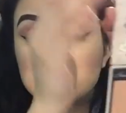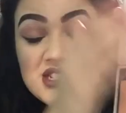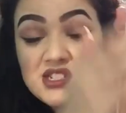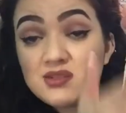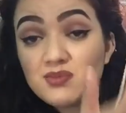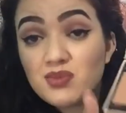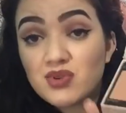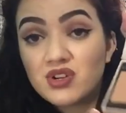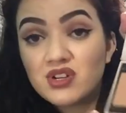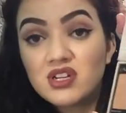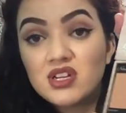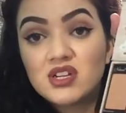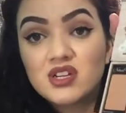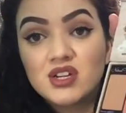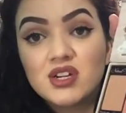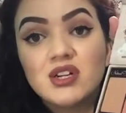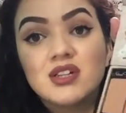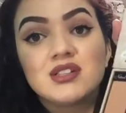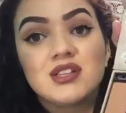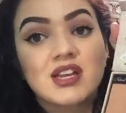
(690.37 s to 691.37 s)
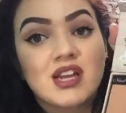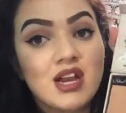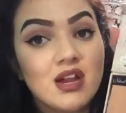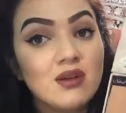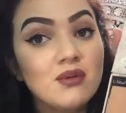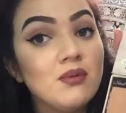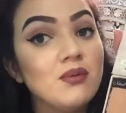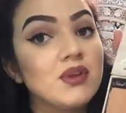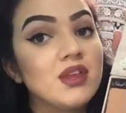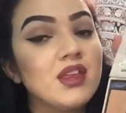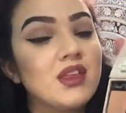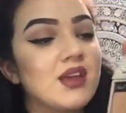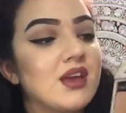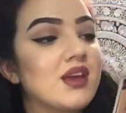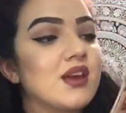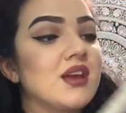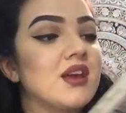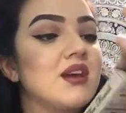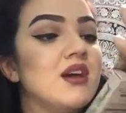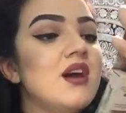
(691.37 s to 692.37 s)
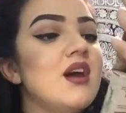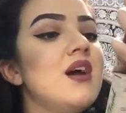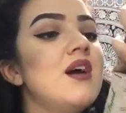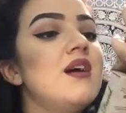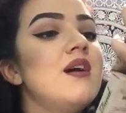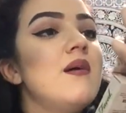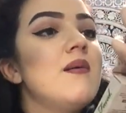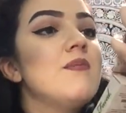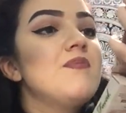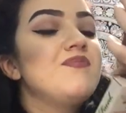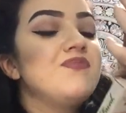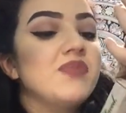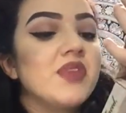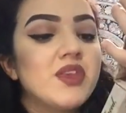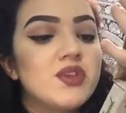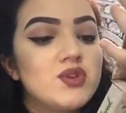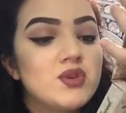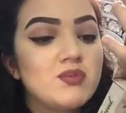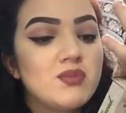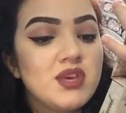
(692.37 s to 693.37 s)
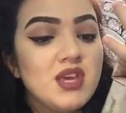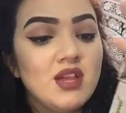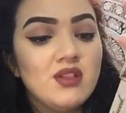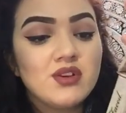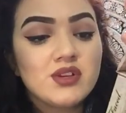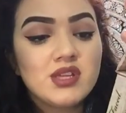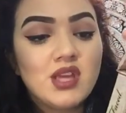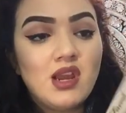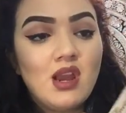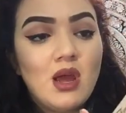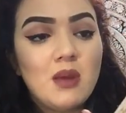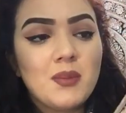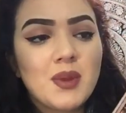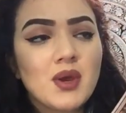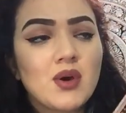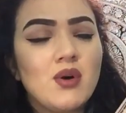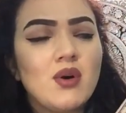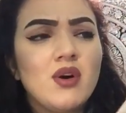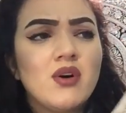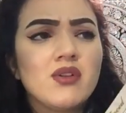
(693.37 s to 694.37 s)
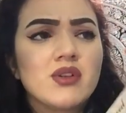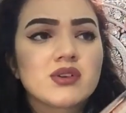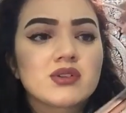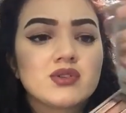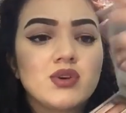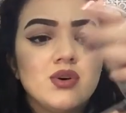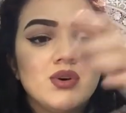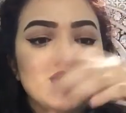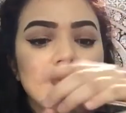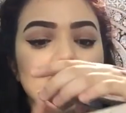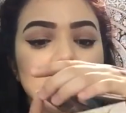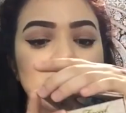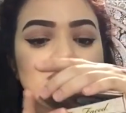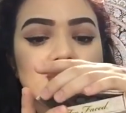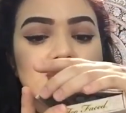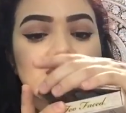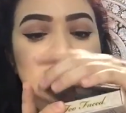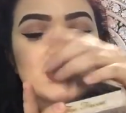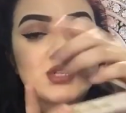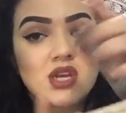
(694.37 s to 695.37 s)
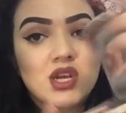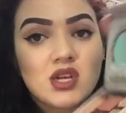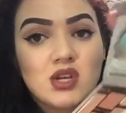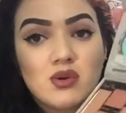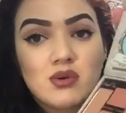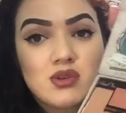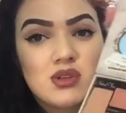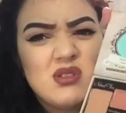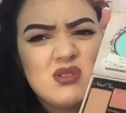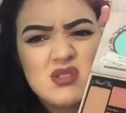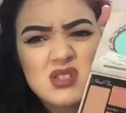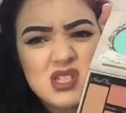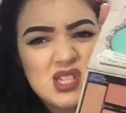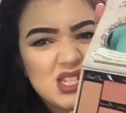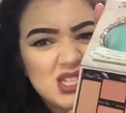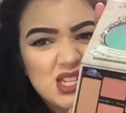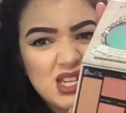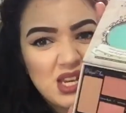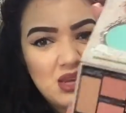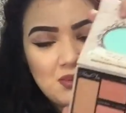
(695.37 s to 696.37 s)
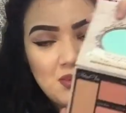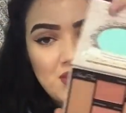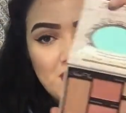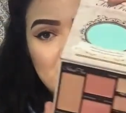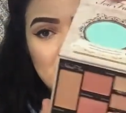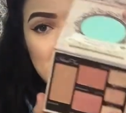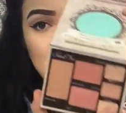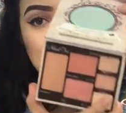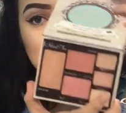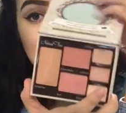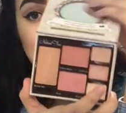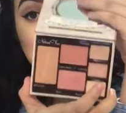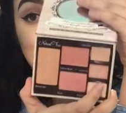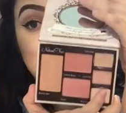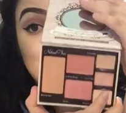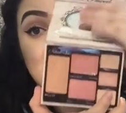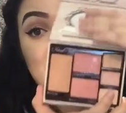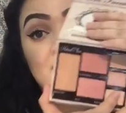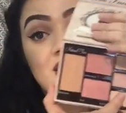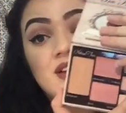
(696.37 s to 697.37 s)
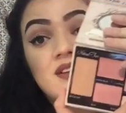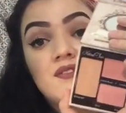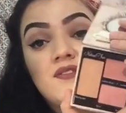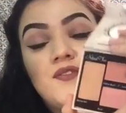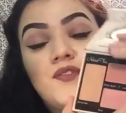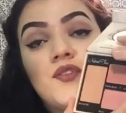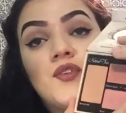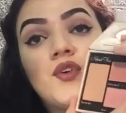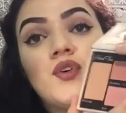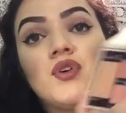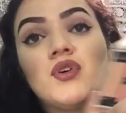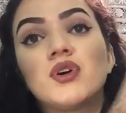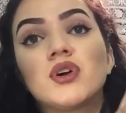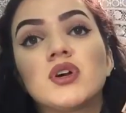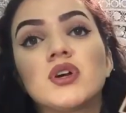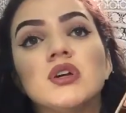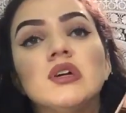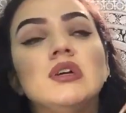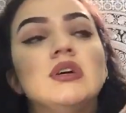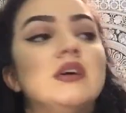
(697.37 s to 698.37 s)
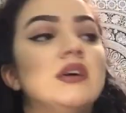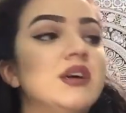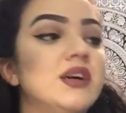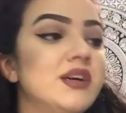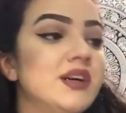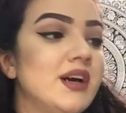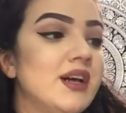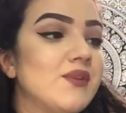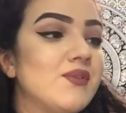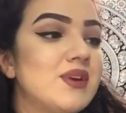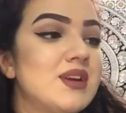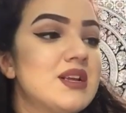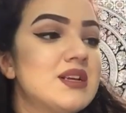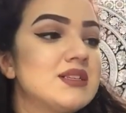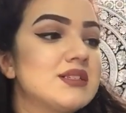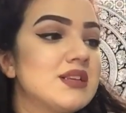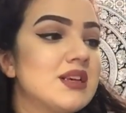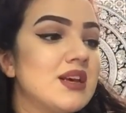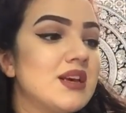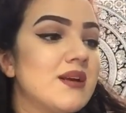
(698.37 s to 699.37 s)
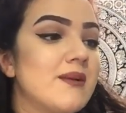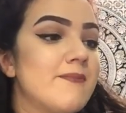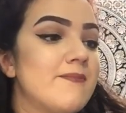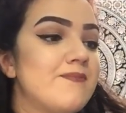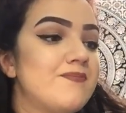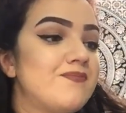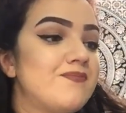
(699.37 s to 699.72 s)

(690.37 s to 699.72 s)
is pretty good. Like, I really like it. Like, to me, I looked at it, I'm like, oh, it looks old. It looks like no one uses this anymore. And I got it for, I want to say,